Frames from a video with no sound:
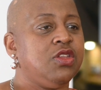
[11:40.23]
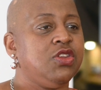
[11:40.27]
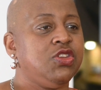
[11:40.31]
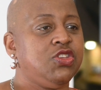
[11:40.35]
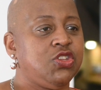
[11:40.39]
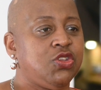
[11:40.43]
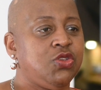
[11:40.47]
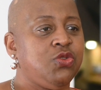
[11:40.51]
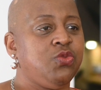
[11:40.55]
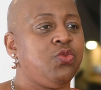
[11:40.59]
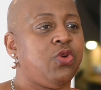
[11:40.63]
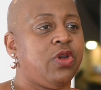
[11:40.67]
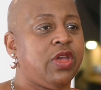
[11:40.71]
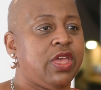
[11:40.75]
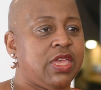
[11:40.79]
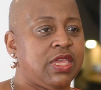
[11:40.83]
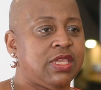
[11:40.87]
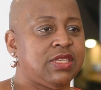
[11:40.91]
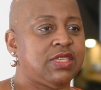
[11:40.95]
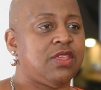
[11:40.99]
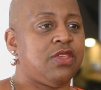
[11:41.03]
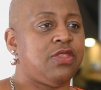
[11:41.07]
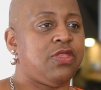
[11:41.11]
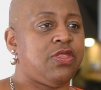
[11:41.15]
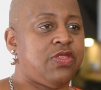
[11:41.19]
do what it
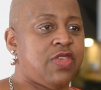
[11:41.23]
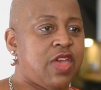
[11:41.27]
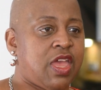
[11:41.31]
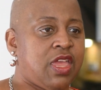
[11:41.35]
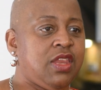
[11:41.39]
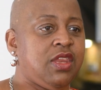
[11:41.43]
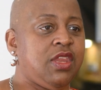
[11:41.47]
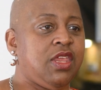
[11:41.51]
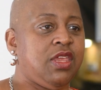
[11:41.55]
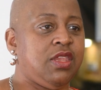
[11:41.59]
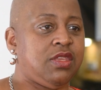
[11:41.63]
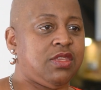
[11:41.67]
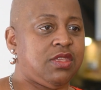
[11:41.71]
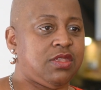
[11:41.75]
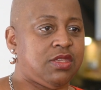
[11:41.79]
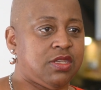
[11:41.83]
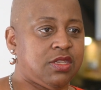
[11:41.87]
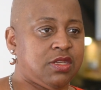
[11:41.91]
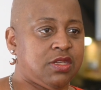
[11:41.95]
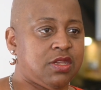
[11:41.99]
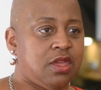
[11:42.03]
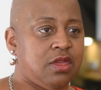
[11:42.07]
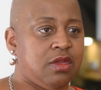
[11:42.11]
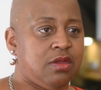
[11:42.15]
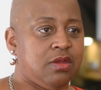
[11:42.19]
is that they need to
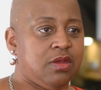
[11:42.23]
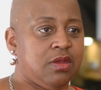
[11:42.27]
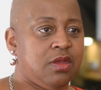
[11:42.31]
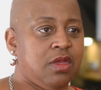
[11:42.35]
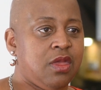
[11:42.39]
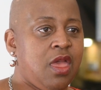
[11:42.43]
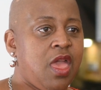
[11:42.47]
do.